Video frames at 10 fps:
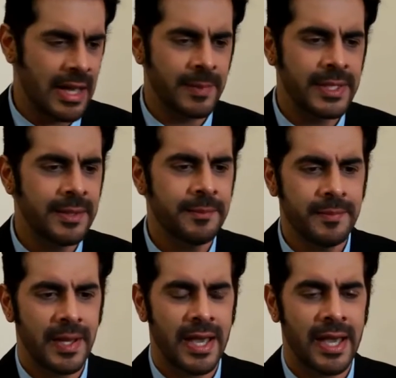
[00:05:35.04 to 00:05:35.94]
Eminem
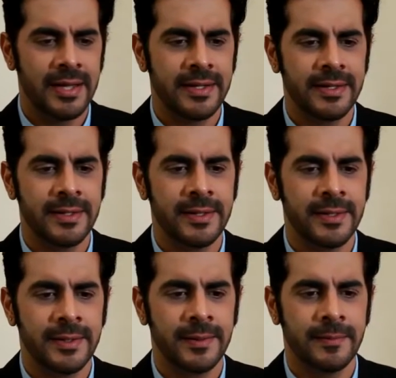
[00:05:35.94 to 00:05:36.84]
and,
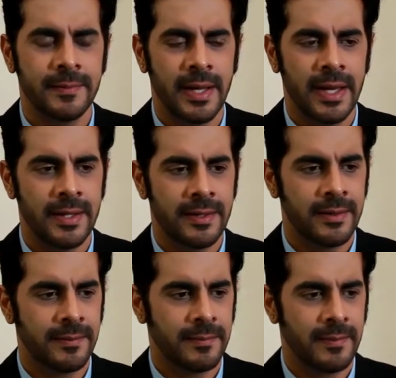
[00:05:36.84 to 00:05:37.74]

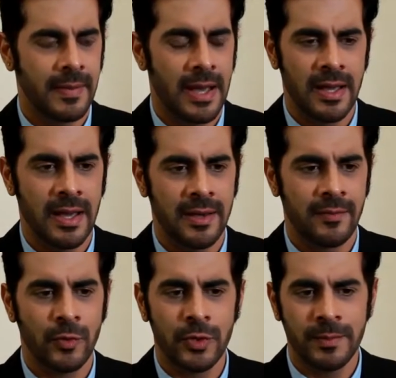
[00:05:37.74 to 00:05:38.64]
and I, I
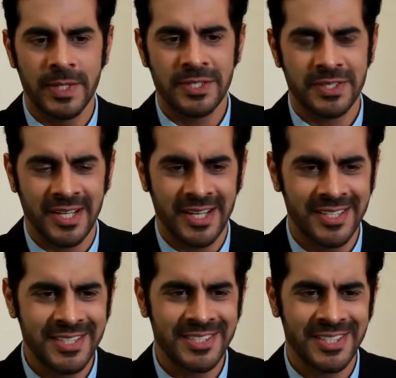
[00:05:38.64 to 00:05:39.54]
won't miss
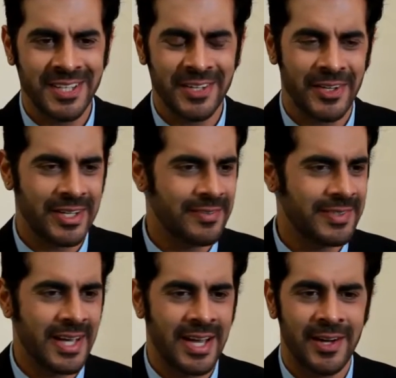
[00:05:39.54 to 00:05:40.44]
Honey Singh or
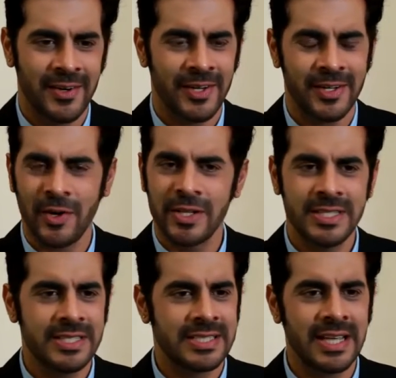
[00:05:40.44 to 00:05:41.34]
Raftaar or all
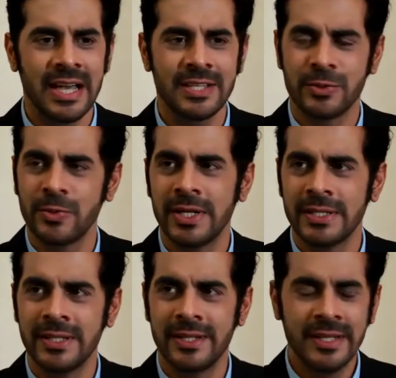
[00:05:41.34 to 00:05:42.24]
these guys who are
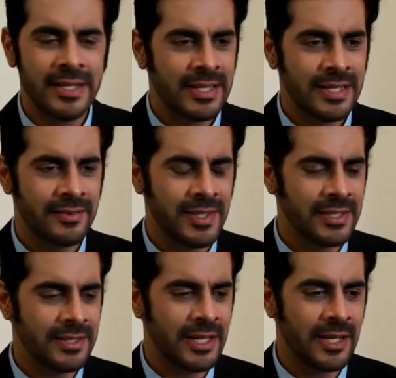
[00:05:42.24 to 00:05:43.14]
there.
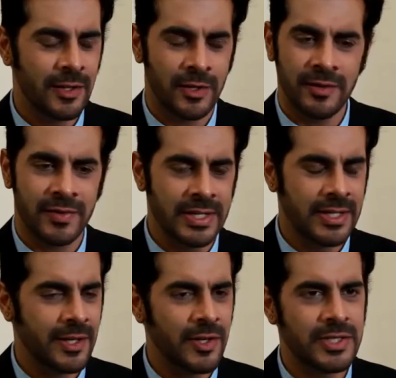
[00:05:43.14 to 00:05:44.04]
Even there are a lot of
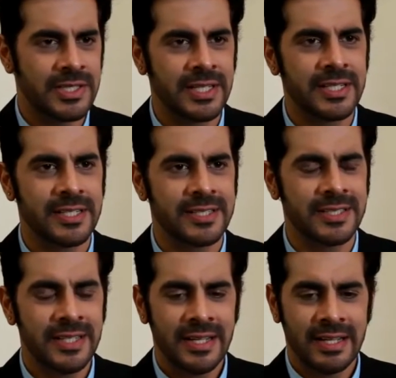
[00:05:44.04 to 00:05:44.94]
underground
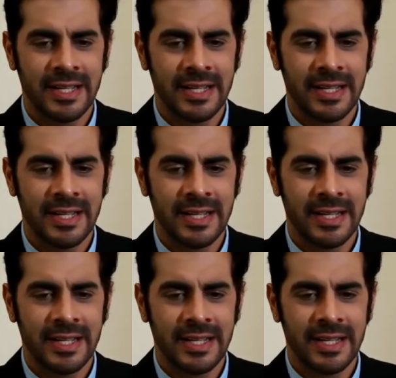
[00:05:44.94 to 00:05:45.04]
singers.